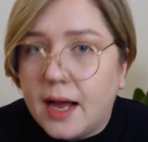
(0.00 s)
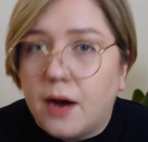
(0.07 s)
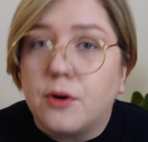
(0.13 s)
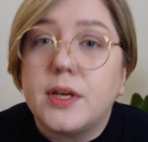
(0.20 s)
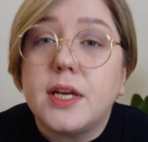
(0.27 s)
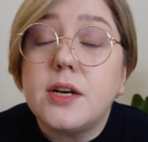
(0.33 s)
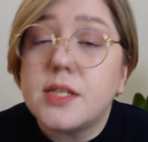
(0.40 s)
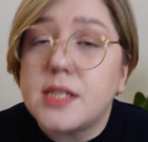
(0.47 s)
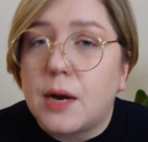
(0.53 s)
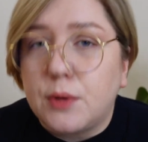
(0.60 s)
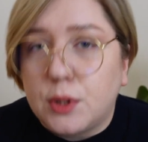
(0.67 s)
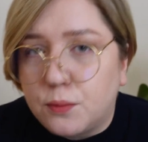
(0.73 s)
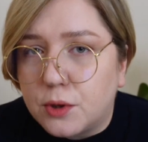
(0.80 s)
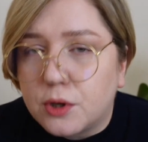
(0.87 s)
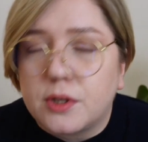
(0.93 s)
Now, here's how
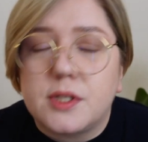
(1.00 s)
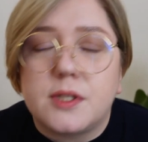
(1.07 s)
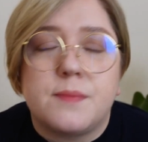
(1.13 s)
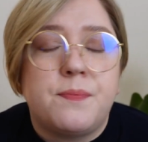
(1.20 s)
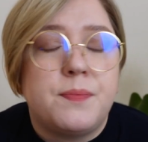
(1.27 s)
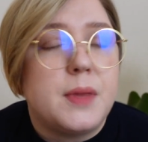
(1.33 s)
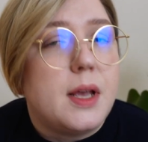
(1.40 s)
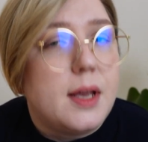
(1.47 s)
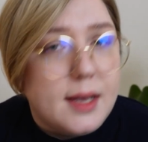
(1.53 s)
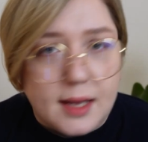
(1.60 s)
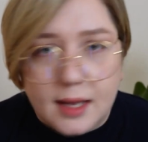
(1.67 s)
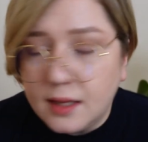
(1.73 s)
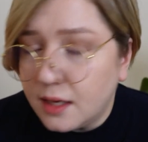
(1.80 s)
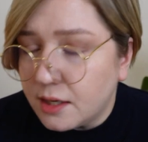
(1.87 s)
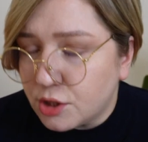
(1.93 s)
it works.
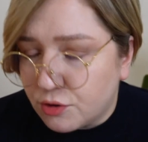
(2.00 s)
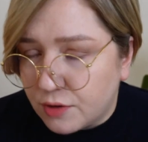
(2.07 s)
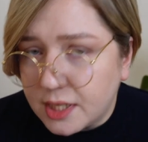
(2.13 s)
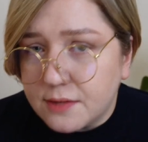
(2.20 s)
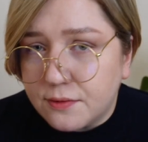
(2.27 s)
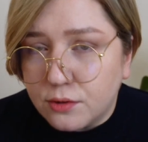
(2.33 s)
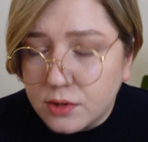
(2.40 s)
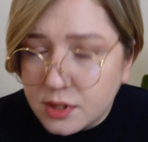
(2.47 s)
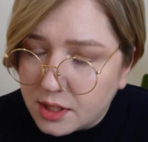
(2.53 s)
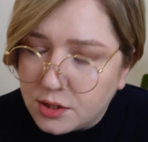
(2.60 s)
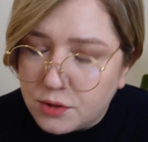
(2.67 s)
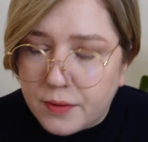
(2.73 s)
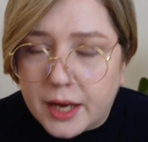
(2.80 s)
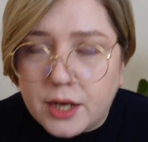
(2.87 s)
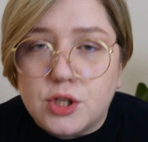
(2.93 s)
In a stressful
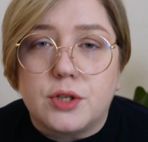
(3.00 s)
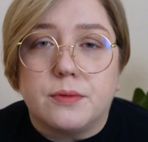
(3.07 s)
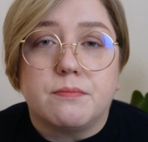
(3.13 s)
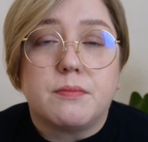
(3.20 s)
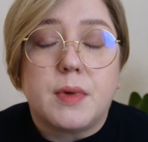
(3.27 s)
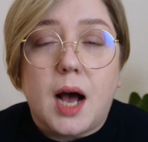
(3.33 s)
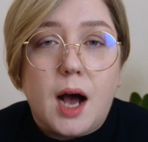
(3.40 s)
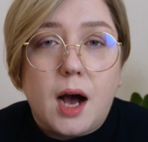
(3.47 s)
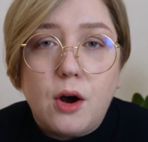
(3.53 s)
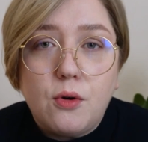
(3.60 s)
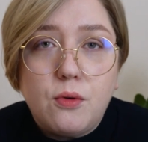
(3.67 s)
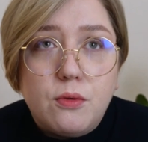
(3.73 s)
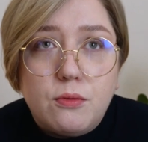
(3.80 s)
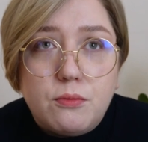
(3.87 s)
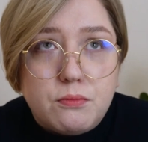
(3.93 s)
situation,
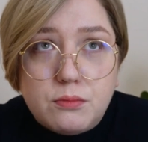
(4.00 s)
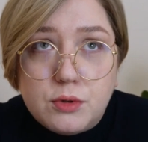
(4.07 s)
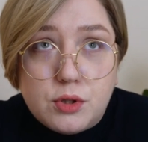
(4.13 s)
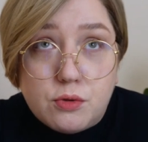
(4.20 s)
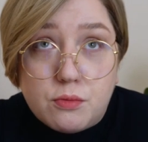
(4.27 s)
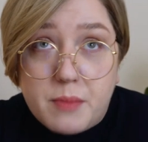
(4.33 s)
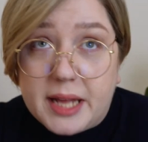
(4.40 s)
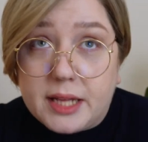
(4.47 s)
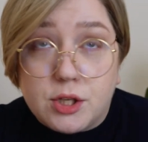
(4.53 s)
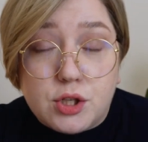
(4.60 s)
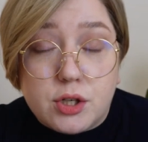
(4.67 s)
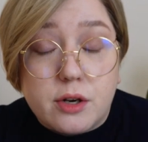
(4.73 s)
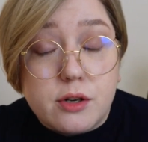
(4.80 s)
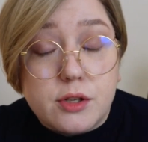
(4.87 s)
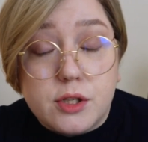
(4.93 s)
how do
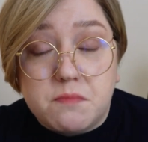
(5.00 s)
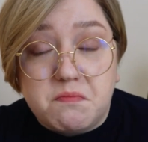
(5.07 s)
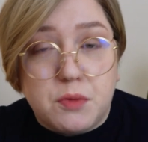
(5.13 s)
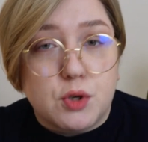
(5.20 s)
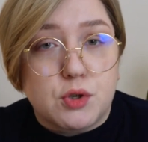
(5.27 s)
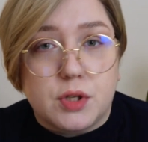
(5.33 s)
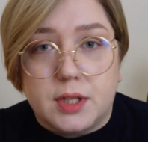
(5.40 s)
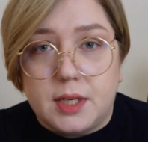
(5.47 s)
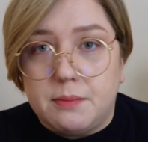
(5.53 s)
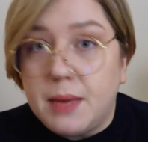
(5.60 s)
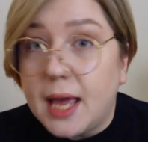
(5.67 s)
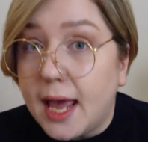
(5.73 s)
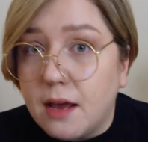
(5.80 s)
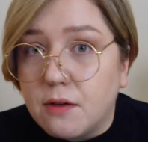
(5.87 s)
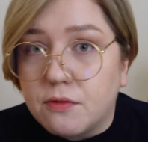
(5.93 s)
managers usually
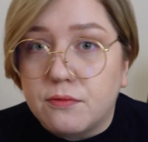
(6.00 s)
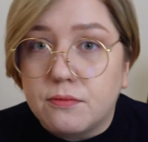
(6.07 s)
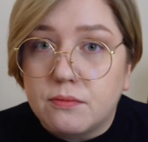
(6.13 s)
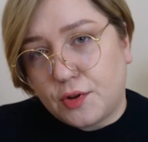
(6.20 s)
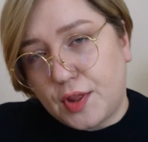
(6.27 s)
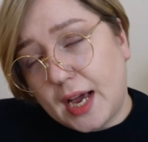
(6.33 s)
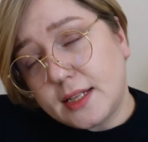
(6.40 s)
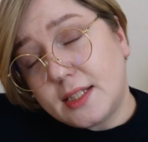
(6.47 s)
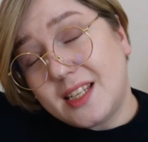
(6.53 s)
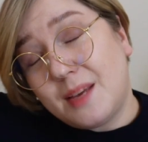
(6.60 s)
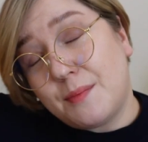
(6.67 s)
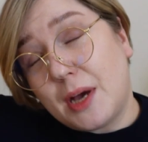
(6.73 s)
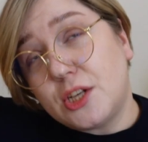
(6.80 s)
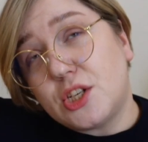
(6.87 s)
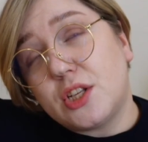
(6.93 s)
behave? For that,
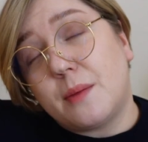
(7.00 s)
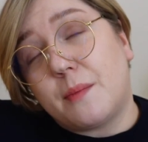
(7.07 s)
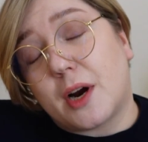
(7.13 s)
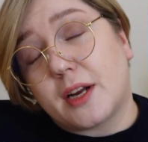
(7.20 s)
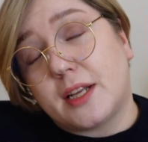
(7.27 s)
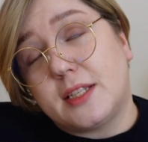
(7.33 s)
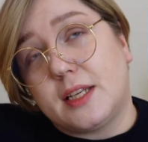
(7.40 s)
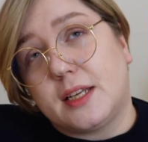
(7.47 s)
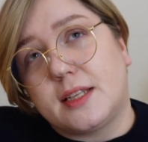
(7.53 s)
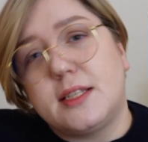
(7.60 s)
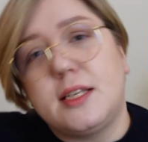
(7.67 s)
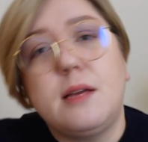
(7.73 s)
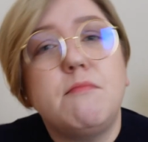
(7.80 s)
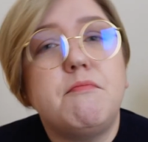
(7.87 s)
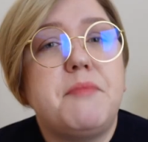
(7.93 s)
imagine a marketing
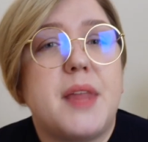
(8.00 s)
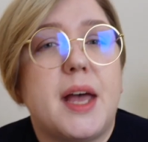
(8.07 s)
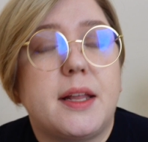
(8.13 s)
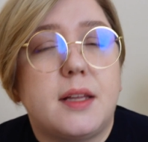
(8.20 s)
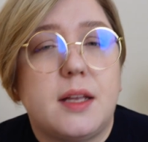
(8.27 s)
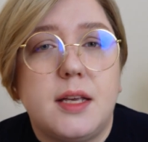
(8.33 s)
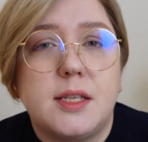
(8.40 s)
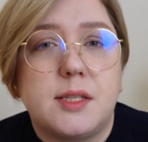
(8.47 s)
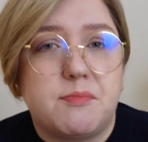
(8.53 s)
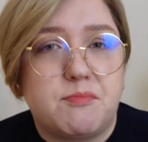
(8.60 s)
team that is